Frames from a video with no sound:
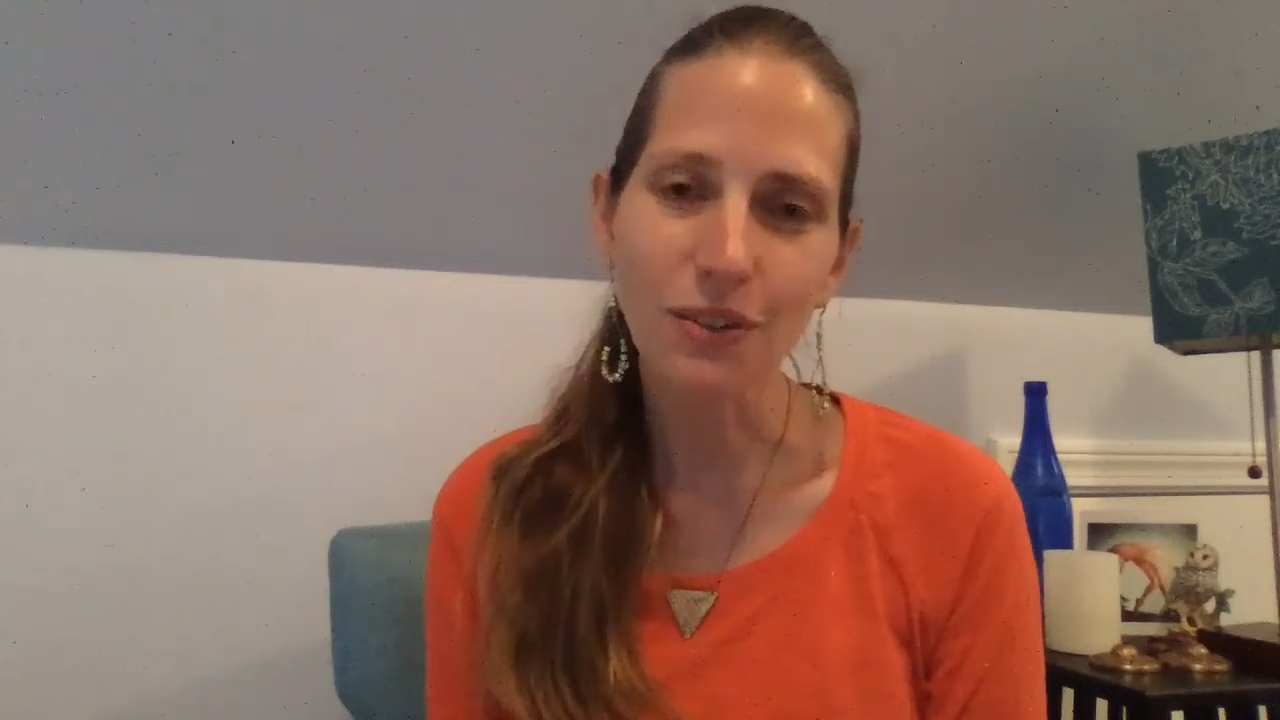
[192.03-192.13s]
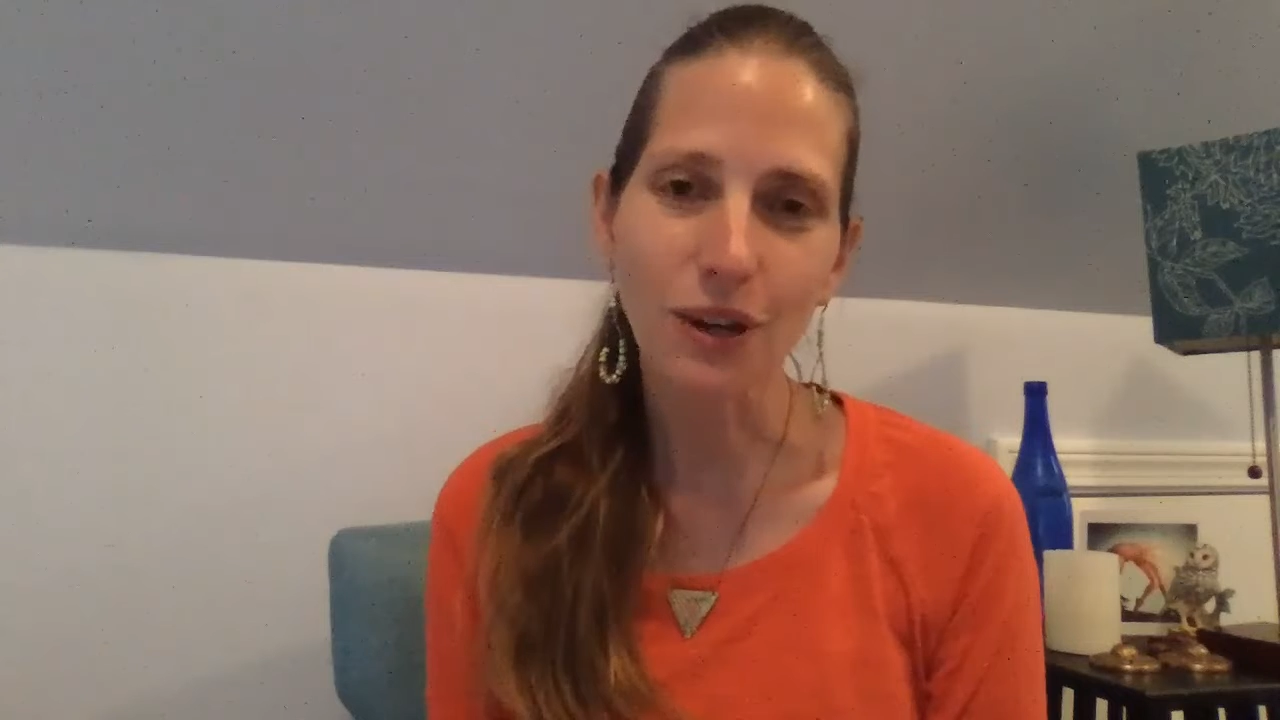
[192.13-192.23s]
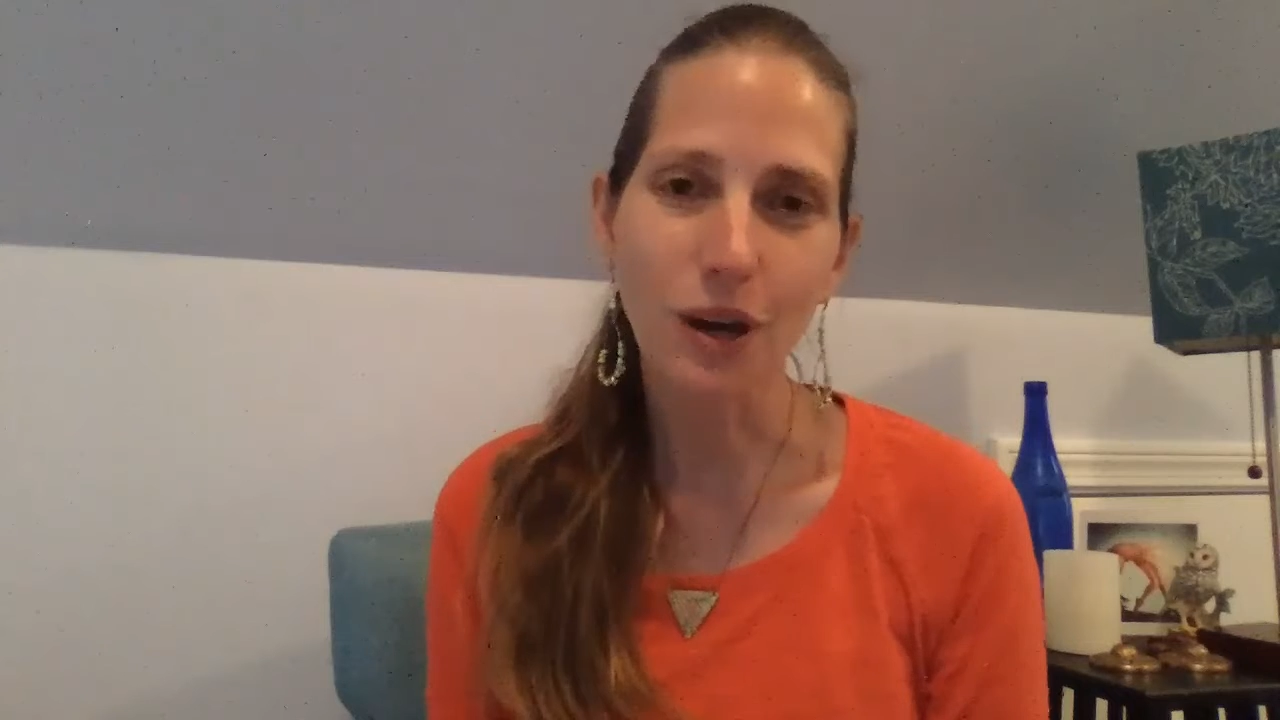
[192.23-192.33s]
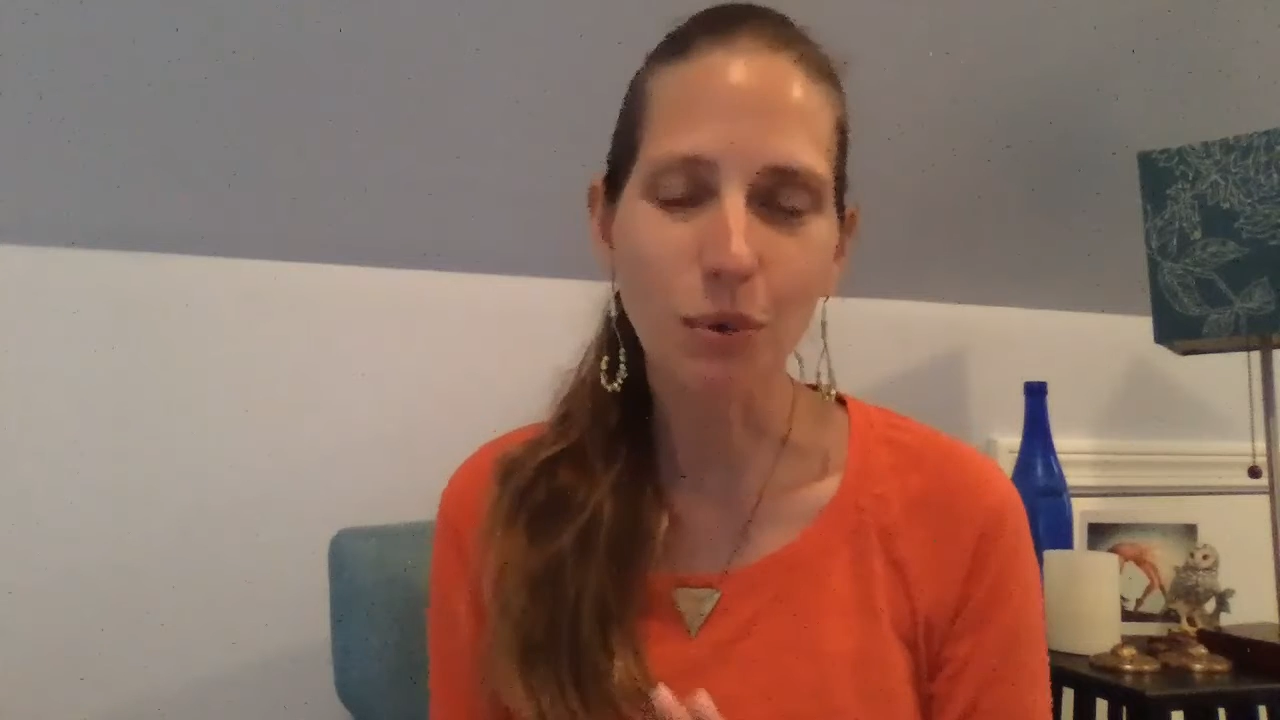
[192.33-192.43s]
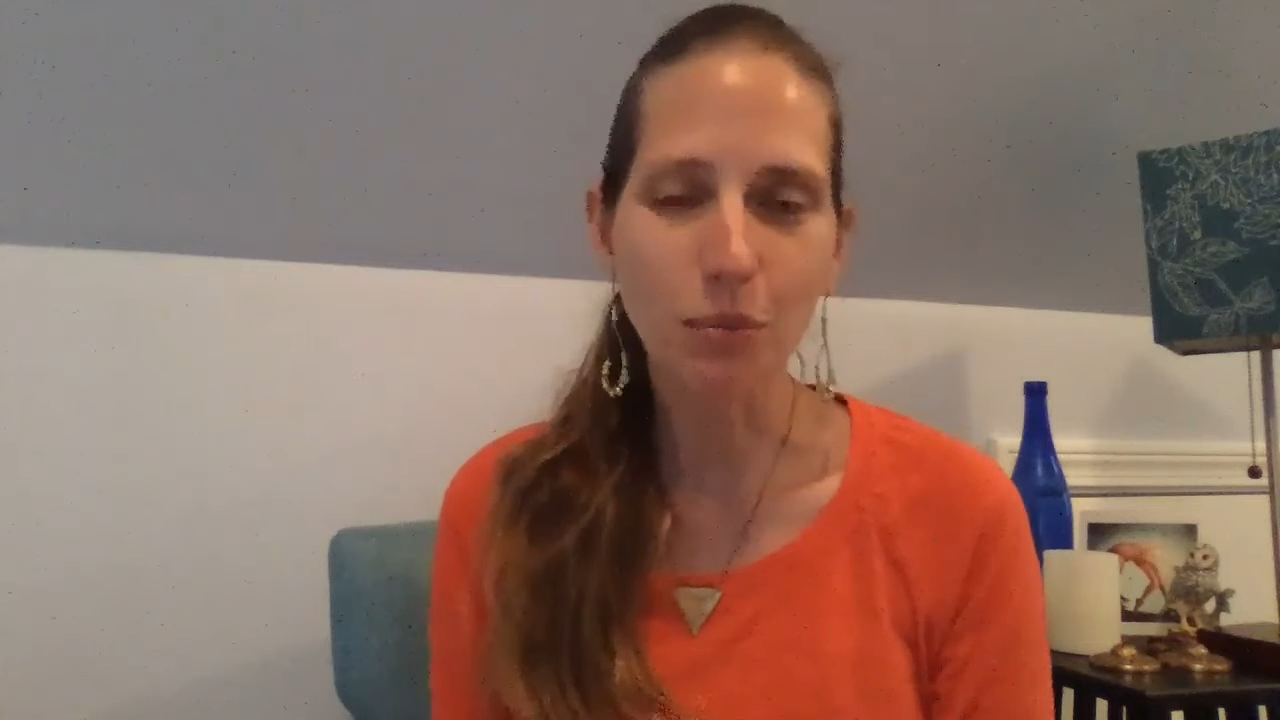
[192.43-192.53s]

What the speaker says: a couple